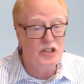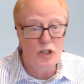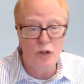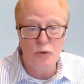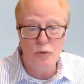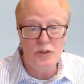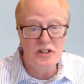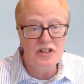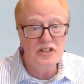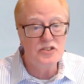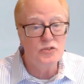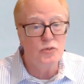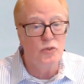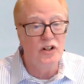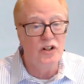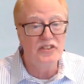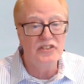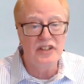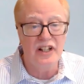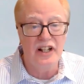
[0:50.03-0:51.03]
No one is
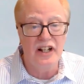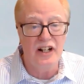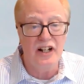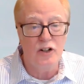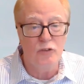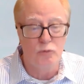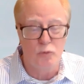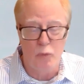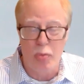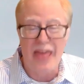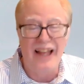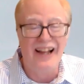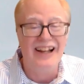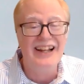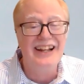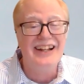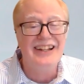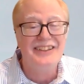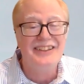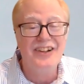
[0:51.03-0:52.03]

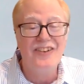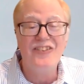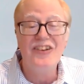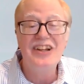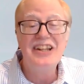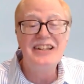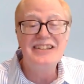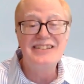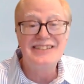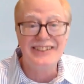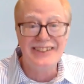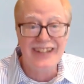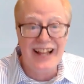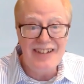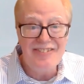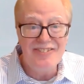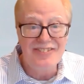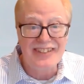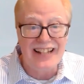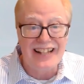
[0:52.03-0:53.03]
no one is
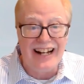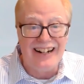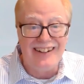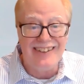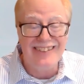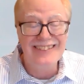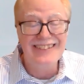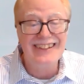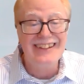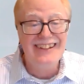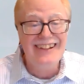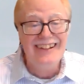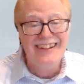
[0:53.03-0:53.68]
left out.